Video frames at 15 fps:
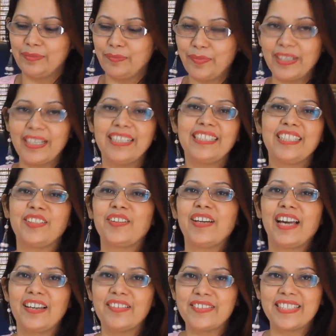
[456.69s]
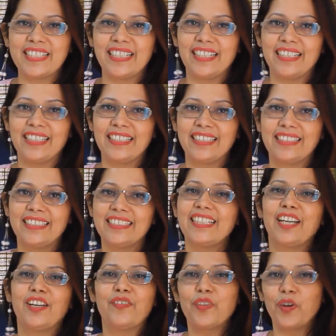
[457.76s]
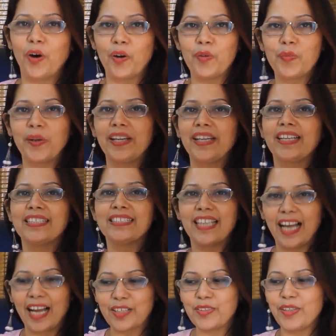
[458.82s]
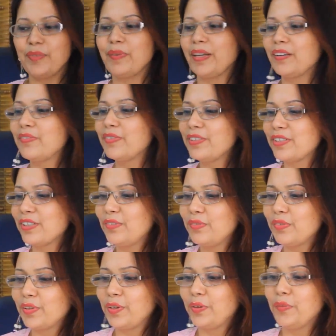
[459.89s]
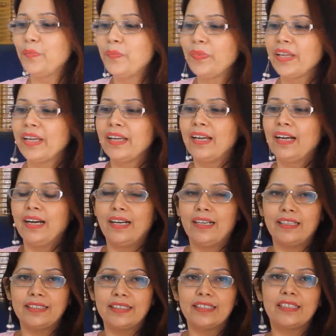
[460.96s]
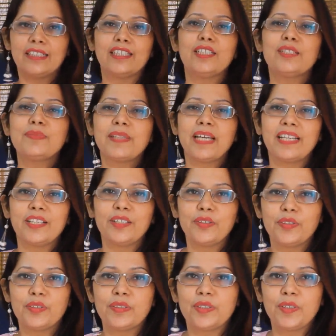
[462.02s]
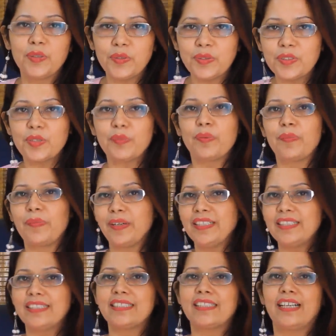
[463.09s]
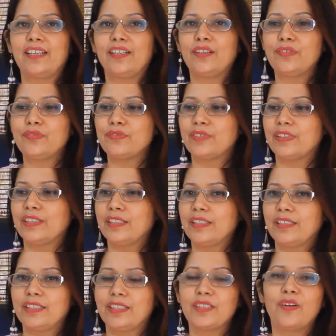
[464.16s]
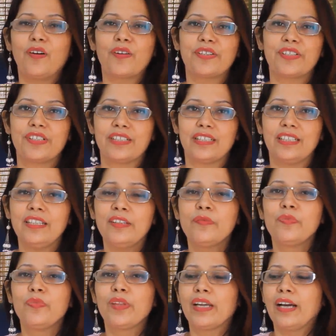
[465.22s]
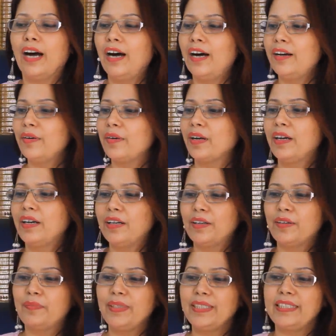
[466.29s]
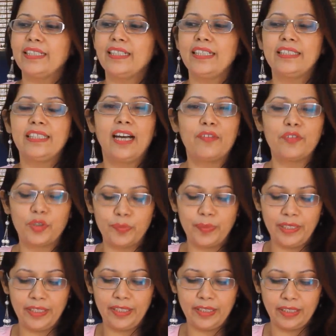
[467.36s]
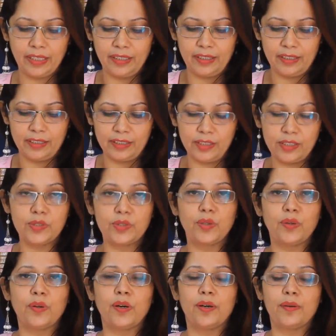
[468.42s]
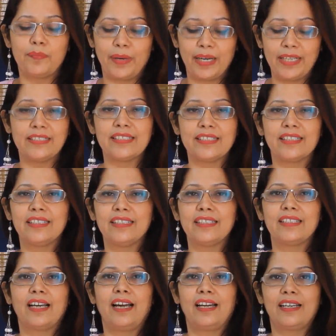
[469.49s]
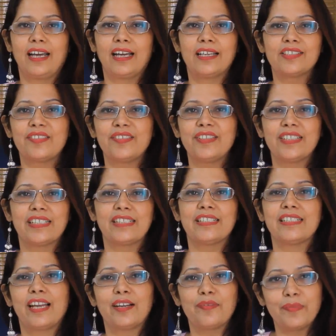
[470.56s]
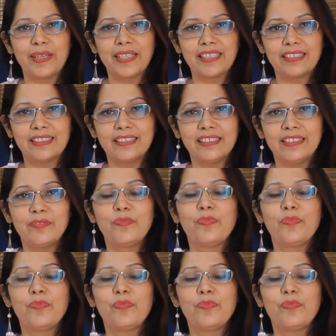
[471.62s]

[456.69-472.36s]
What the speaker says: bring it in your lifestyle. This kind of oil pulling is actually beneficial for you. The herbs that are used to prepare this kind of decoction are basically, they have to be so pungent and astringent and bitter.